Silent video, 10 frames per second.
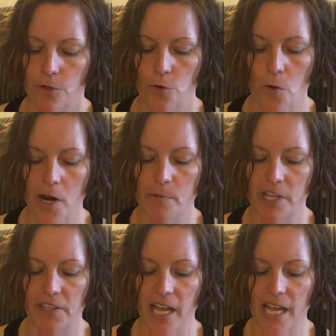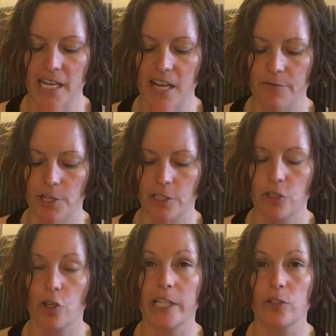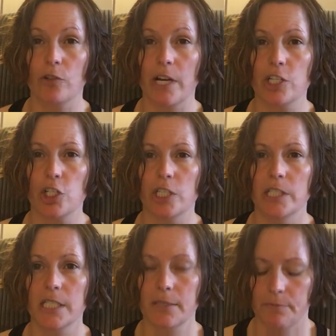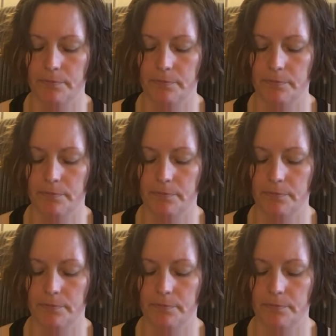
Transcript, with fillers: nor with any of their transgressions,